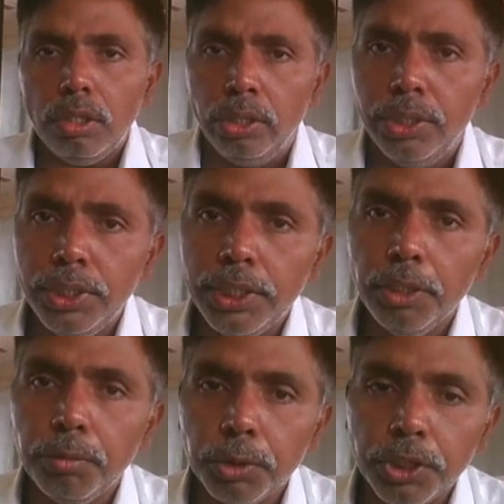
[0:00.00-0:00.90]
heat
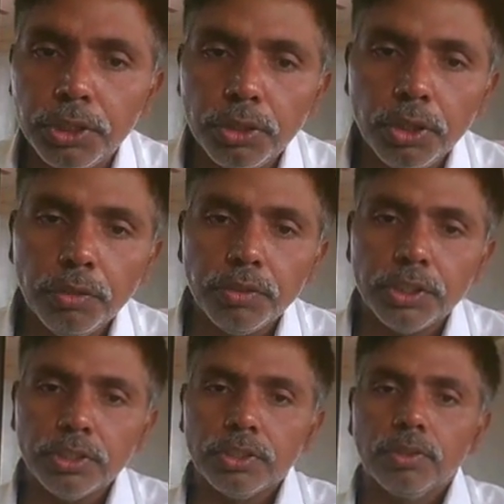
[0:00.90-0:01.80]
input into
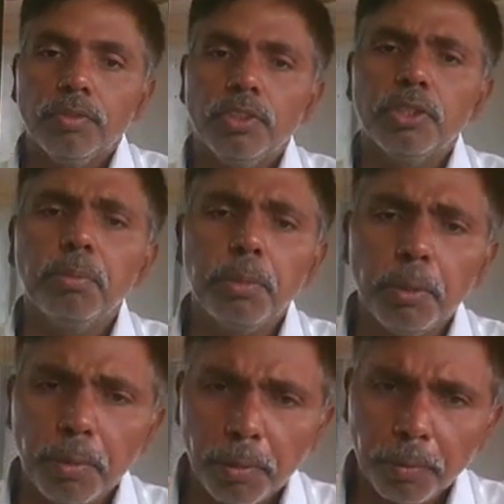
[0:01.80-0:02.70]
efficiency. Simple
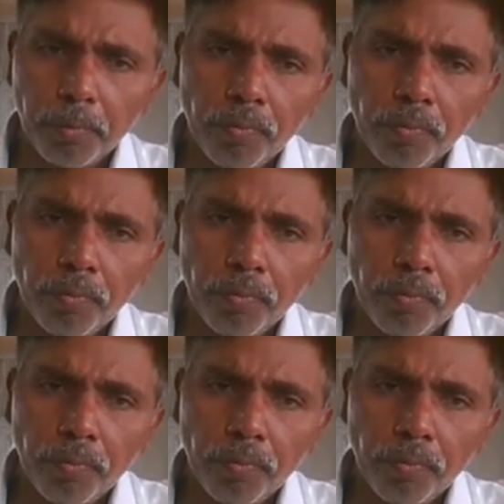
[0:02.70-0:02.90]
problem.